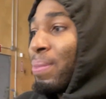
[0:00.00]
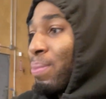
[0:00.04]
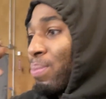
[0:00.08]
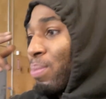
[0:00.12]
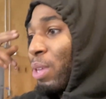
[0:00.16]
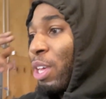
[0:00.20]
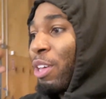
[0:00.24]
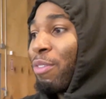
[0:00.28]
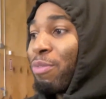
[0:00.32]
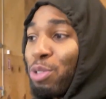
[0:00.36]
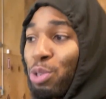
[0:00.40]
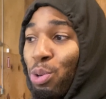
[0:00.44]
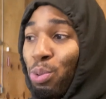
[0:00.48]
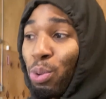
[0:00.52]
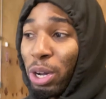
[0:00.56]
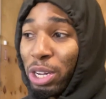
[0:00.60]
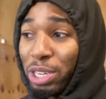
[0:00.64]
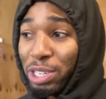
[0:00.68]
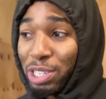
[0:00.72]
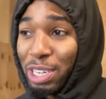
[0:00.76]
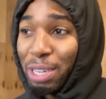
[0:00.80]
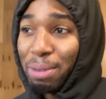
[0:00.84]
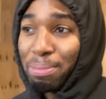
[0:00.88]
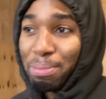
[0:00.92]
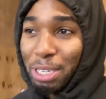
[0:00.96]
if you want
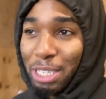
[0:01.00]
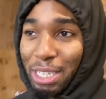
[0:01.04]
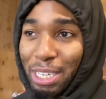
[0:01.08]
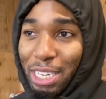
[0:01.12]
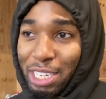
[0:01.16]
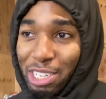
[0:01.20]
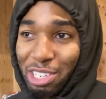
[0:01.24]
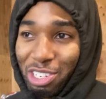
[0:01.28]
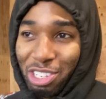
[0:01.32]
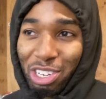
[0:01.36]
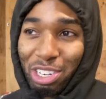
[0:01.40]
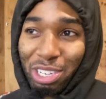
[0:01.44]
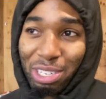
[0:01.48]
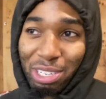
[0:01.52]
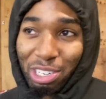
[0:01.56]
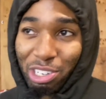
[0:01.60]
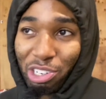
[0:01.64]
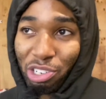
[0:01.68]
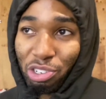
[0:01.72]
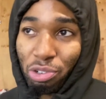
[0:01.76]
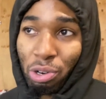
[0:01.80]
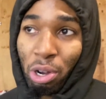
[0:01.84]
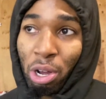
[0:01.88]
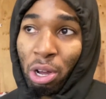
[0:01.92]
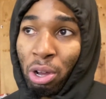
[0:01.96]
something that's just as
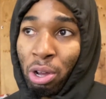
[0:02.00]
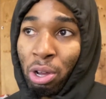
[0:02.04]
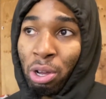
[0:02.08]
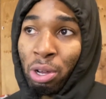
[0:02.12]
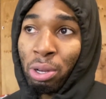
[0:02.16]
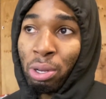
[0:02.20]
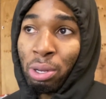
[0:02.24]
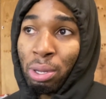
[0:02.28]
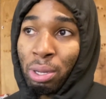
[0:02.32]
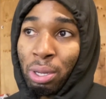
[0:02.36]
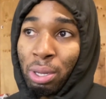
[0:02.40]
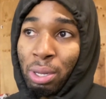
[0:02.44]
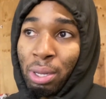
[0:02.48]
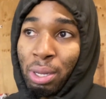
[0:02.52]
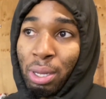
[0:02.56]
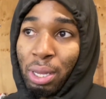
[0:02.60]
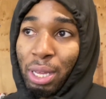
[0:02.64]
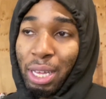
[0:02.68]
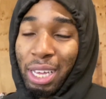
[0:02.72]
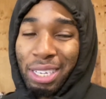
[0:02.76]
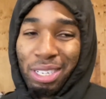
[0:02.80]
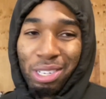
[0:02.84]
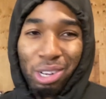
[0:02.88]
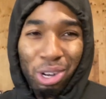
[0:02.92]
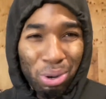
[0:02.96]
strong
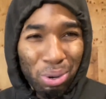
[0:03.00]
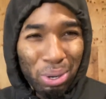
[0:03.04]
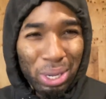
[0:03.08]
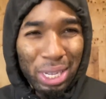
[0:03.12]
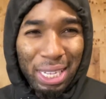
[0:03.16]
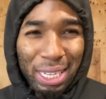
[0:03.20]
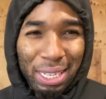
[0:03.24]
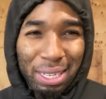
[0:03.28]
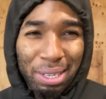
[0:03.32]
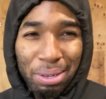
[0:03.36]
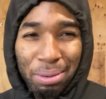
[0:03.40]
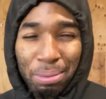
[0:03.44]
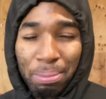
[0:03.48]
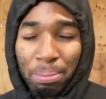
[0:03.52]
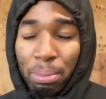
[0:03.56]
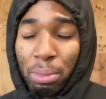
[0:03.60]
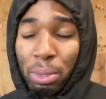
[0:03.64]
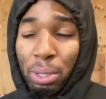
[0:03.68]
as OEM